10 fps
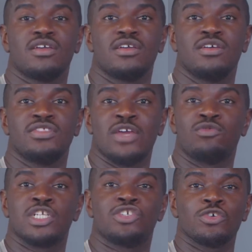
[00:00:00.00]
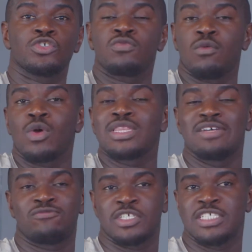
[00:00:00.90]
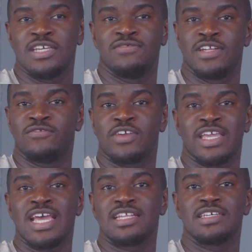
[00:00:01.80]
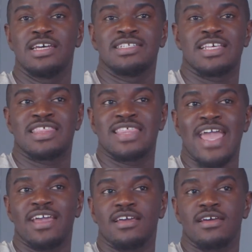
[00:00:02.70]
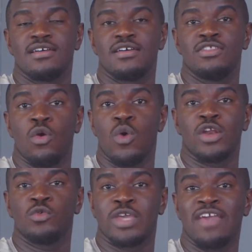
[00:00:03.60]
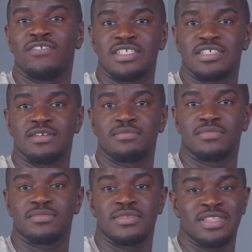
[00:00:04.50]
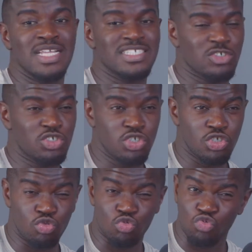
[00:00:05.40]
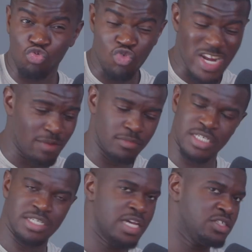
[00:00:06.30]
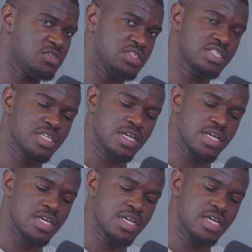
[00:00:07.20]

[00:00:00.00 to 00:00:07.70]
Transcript: They rejoice over what they've received and forget to thank the one who gave it to them. And that's extremely dangerous.